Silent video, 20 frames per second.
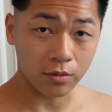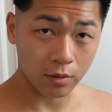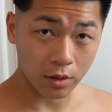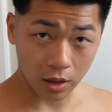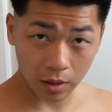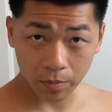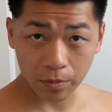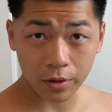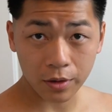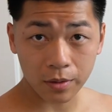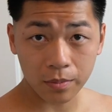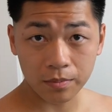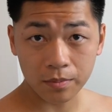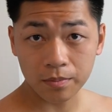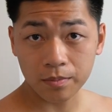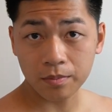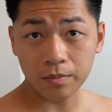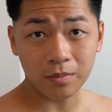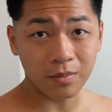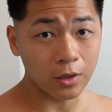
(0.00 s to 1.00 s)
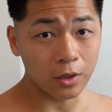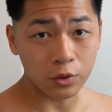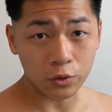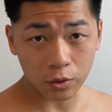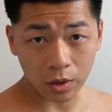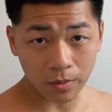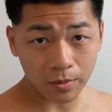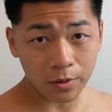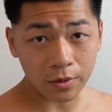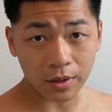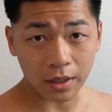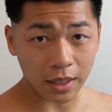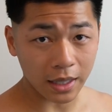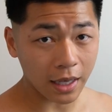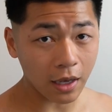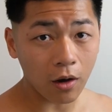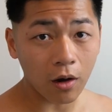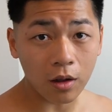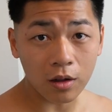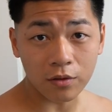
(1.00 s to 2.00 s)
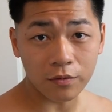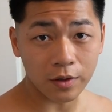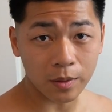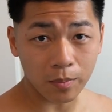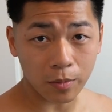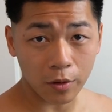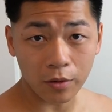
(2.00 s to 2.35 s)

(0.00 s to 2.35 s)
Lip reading: clipper, the trimmer can get all of it